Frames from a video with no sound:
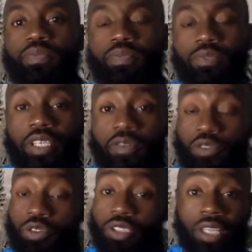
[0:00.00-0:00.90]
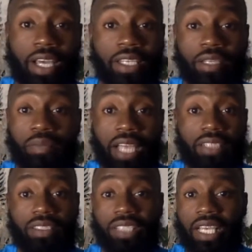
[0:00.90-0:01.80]
If you deny their black
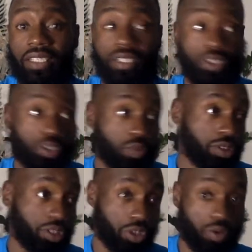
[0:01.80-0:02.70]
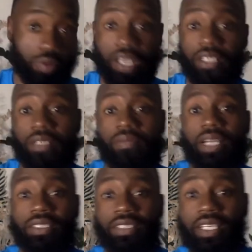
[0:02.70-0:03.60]
side, they're going to want to know about their black
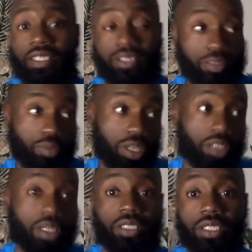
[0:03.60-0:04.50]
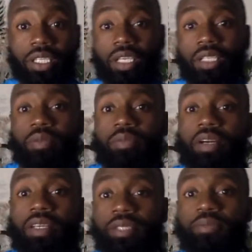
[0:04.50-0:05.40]
side. So it's better you educate them
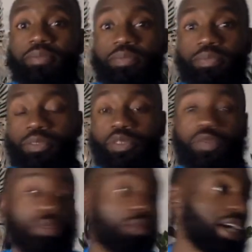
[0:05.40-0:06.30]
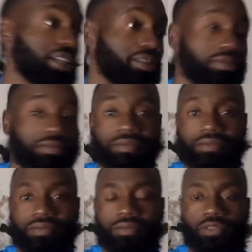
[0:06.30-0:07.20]
about it if you're white.
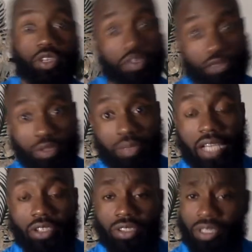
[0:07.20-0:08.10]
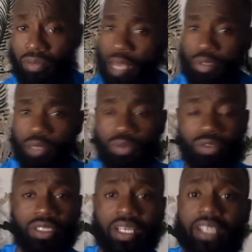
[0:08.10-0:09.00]
Or if you're black, because some black people
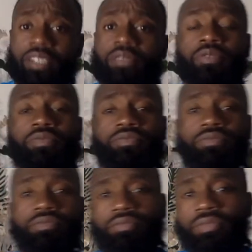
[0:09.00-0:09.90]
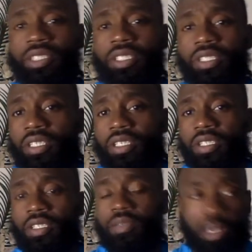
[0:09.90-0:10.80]
deny their own.
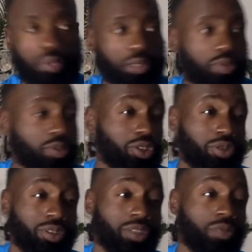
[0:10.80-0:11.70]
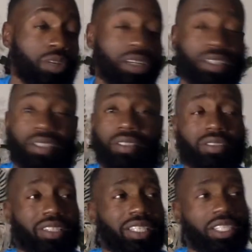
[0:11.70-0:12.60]
And black people are doing the work
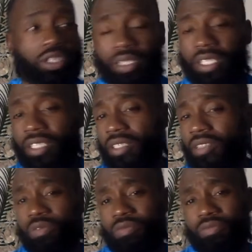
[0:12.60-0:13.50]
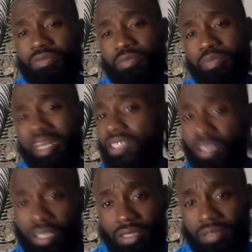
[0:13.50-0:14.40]
equally better
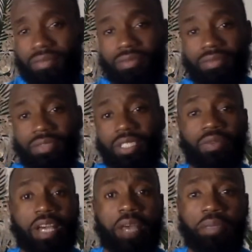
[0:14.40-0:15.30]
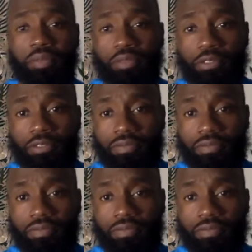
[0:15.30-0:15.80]
than the white people.